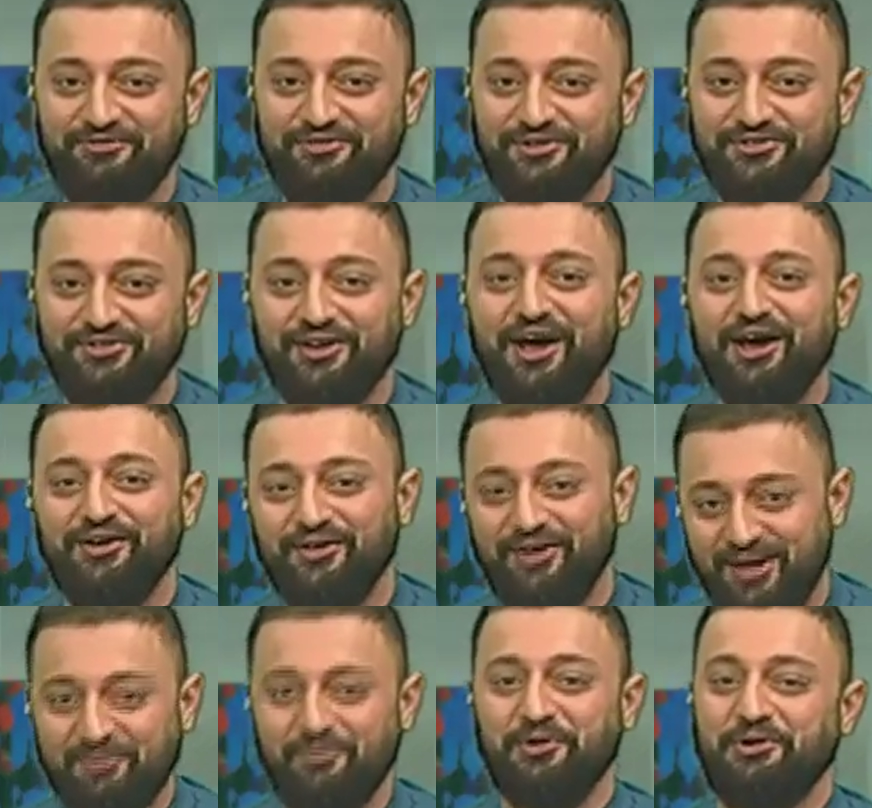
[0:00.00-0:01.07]
different scenario
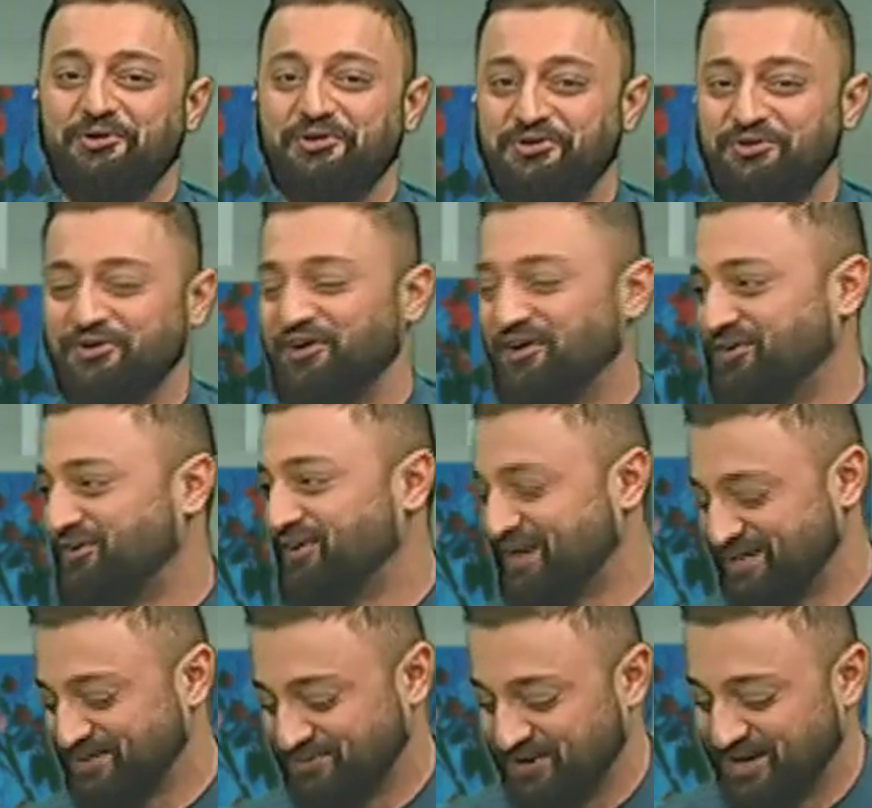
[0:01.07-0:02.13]
and I'm going to enjoy today
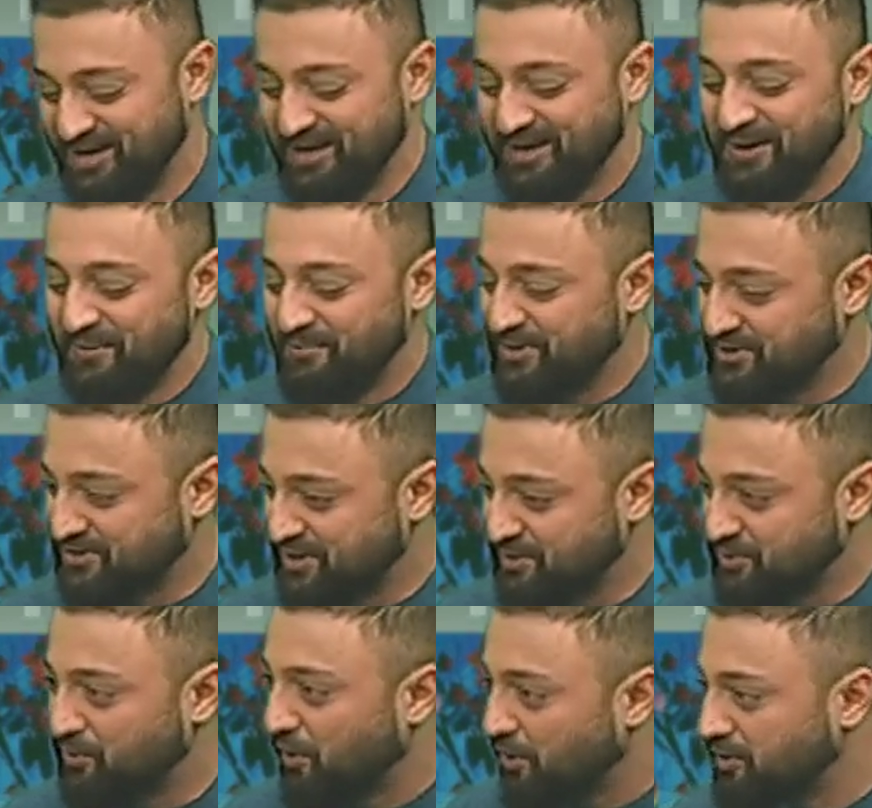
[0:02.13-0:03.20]
as well. But sir,
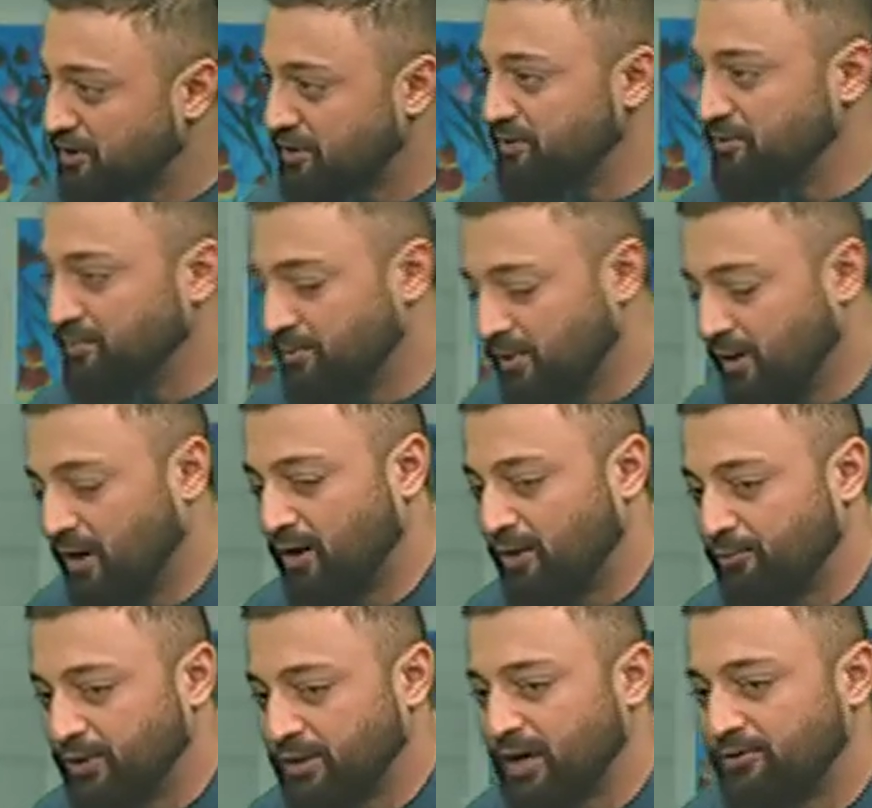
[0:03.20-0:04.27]
to continue
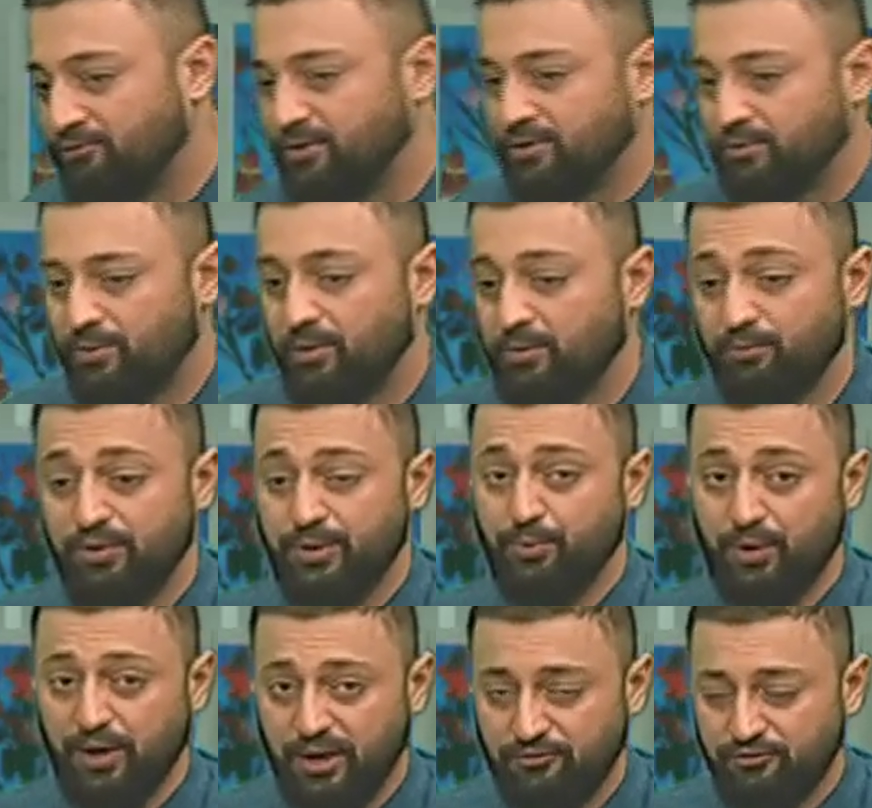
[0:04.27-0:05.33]
uh, with, I with
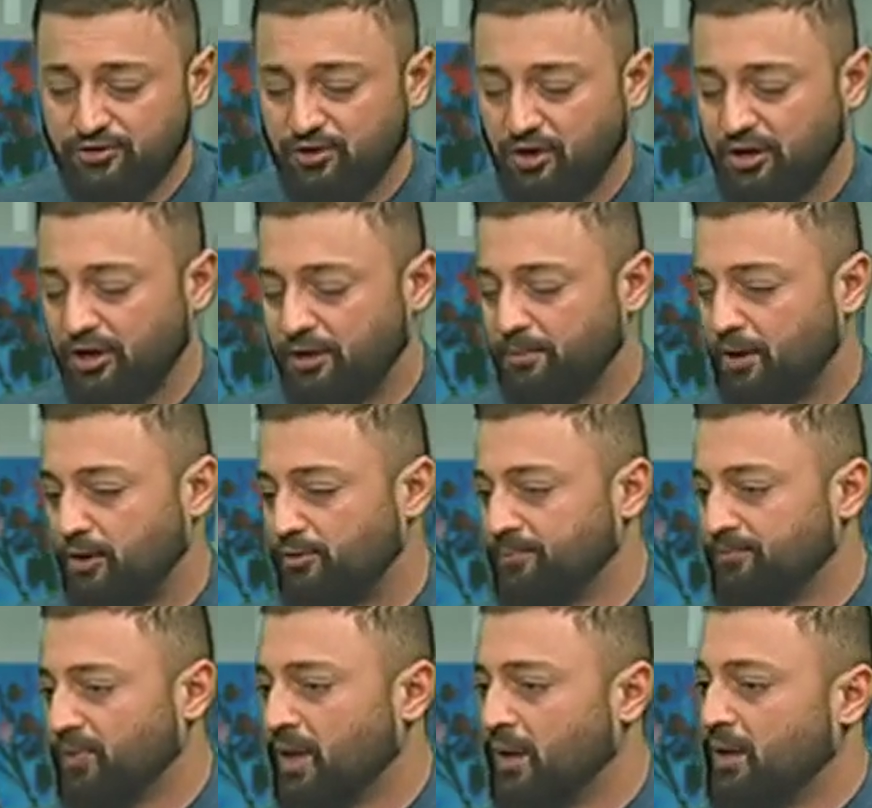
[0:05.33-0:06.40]
what I was talking
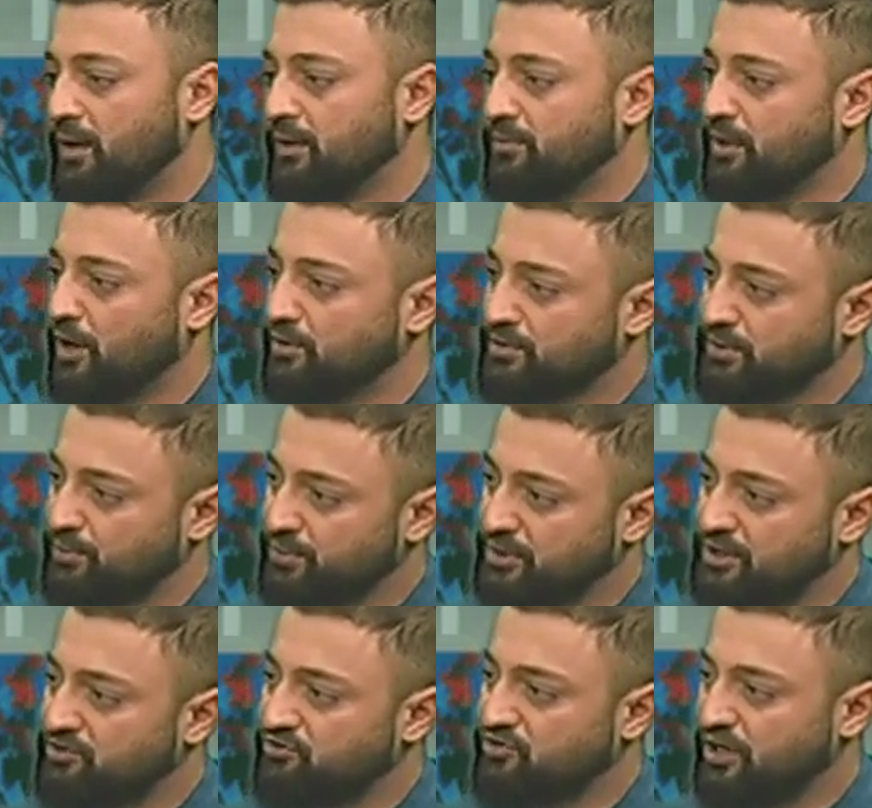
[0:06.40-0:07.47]
about, now sir,
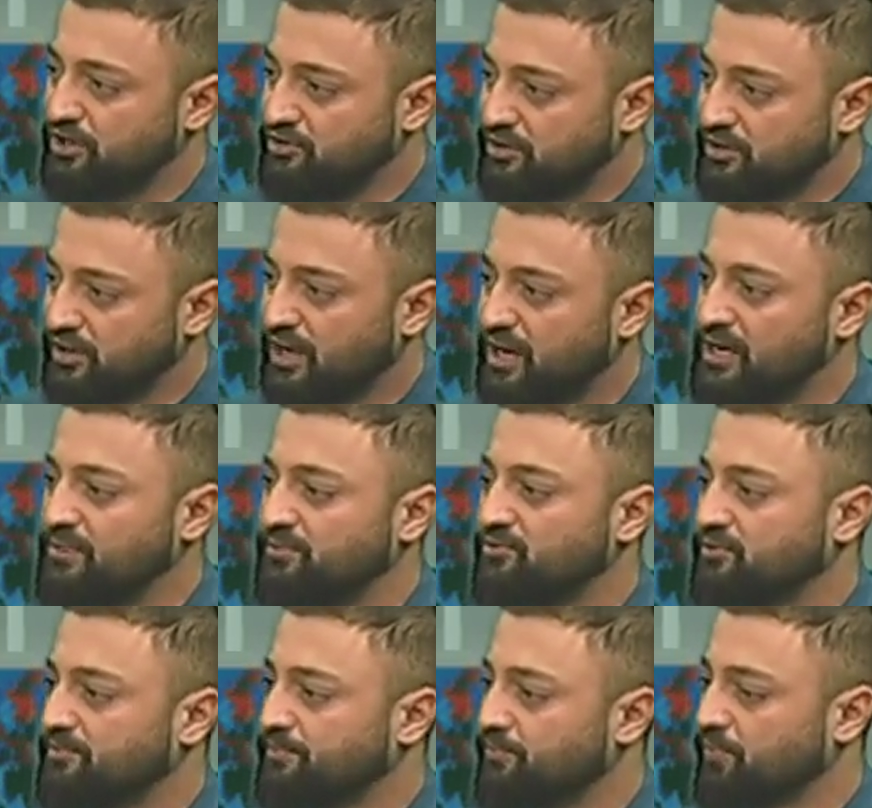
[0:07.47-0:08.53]
with these changing
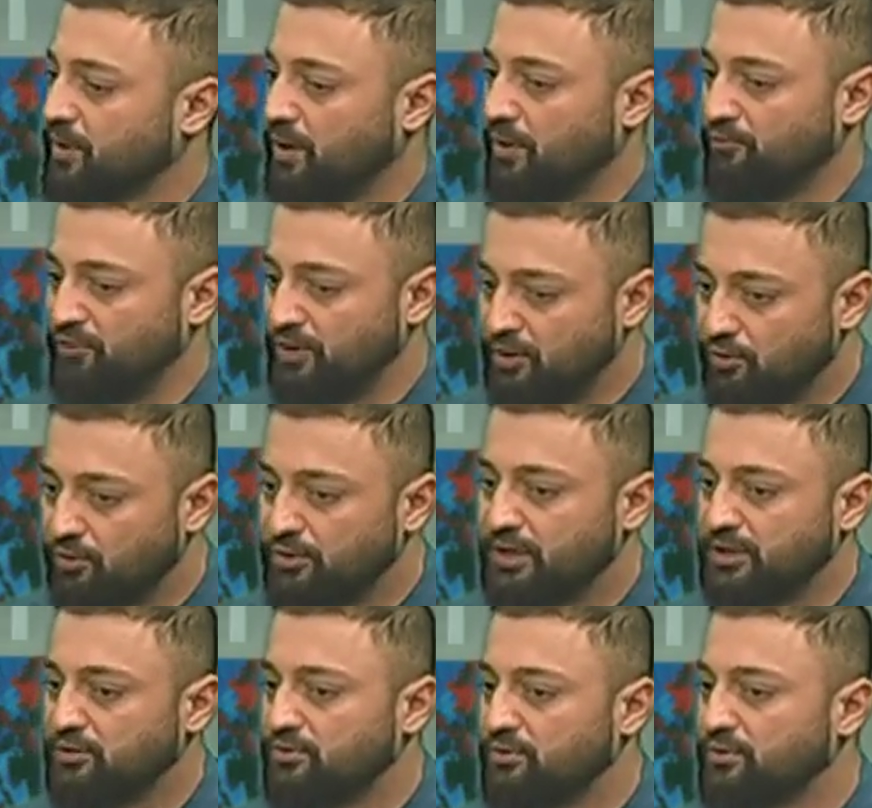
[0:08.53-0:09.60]
times, uh, we know
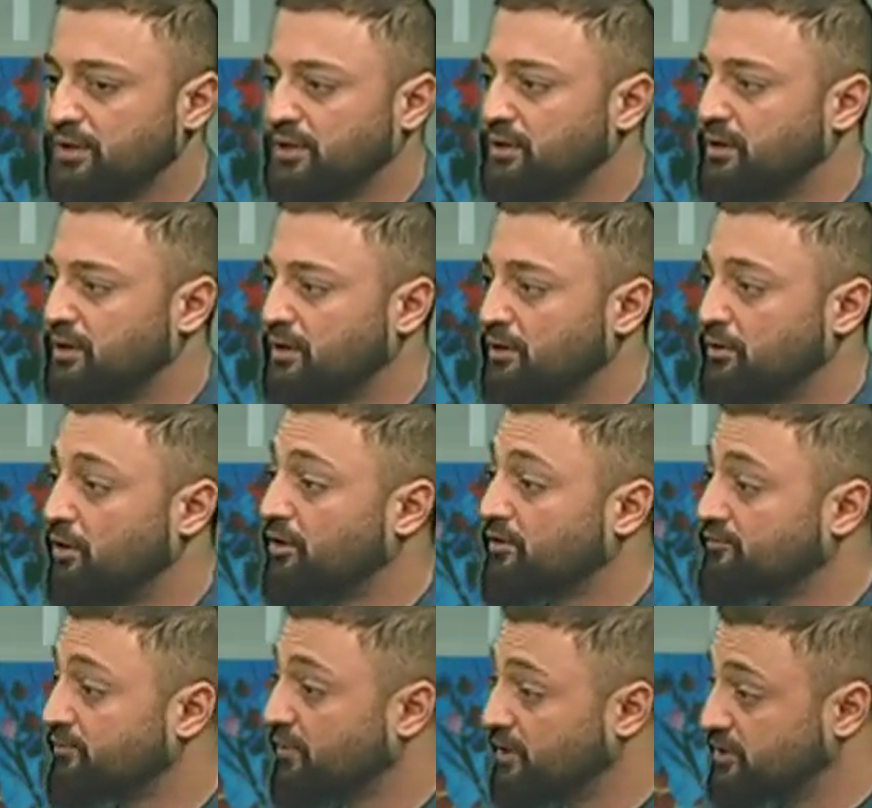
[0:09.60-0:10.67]
that you know that there are a lot
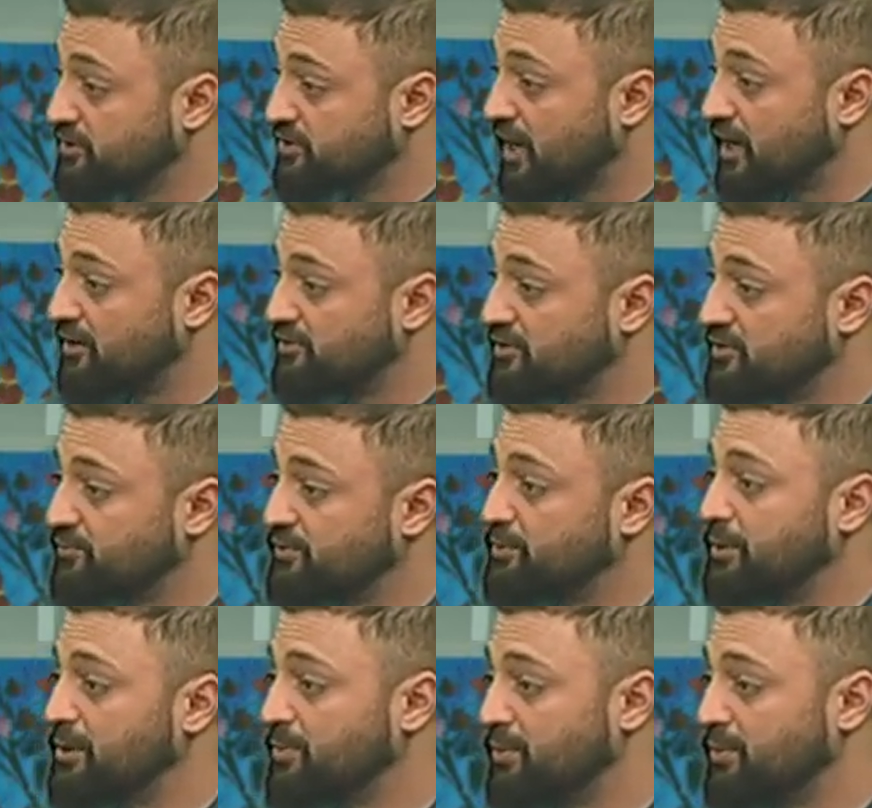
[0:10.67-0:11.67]
of other challenges which